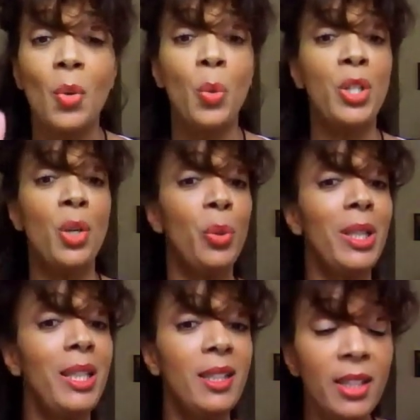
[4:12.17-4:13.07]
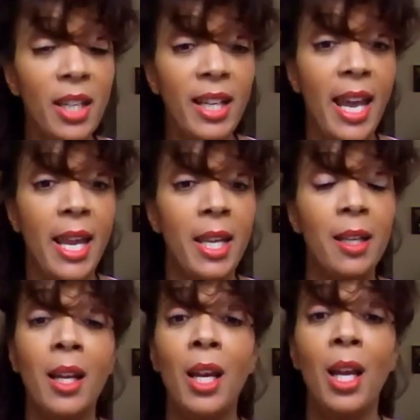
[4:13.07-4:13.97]
when you really look at
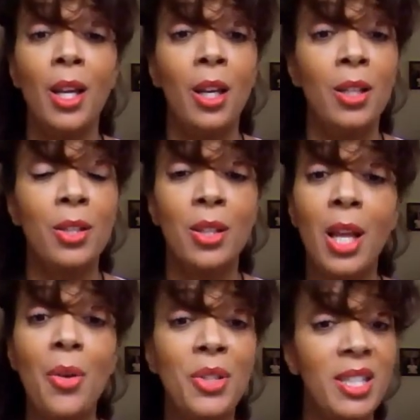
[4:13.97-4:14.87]
it, Sloane